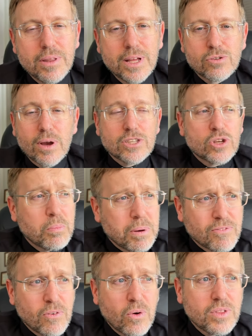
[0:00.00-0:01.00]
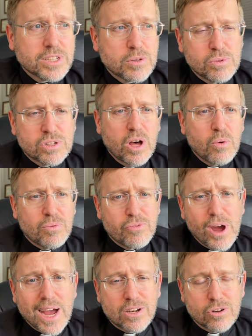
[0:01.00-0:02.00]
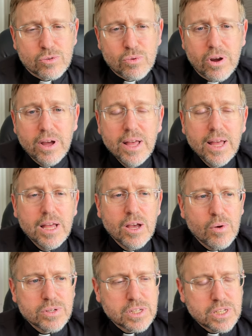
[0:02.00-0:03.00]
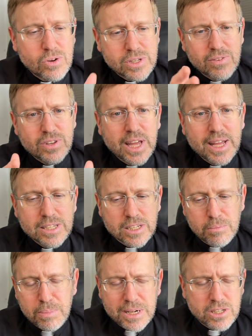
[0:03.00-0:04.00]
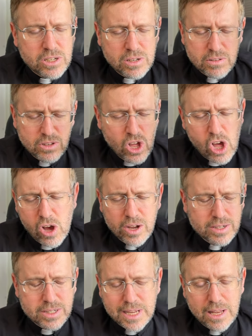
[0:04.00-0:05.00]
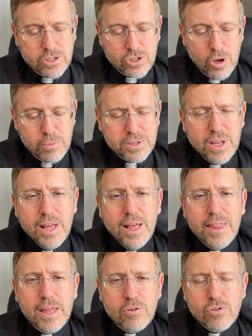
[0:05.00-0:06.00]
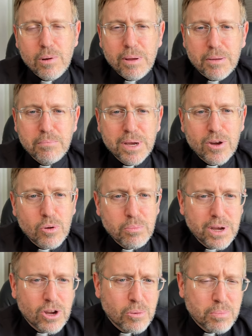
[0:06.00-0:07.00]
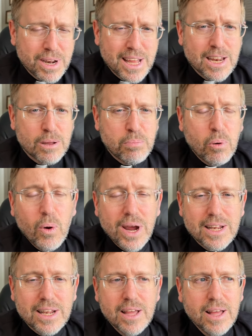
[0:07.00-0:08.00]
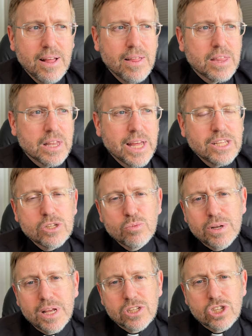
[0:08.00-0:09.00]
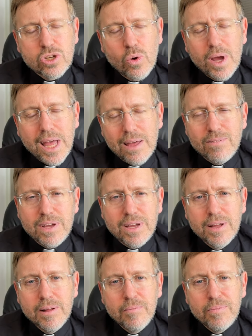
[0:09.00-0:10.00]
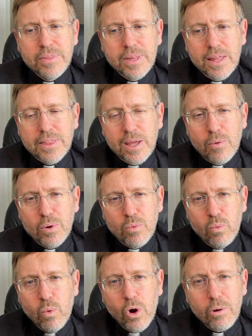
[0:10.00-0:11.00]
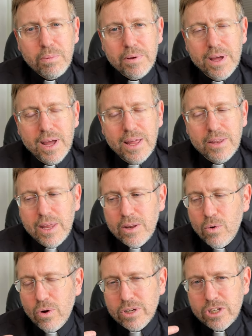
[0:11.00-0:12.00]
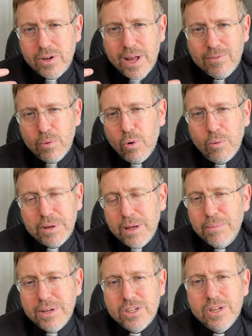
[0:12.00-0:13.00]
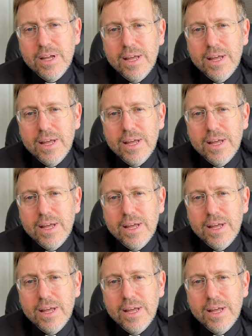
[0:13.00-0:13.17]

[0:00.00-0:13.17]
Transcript: That's right. So before this, it was all refractors, where it was a series of lens and big, long telescopes. They'd try to make them bigger and bigger, but at a point, the lenses would get so heavy that they would warp, and then, of course, you'd have a warped image.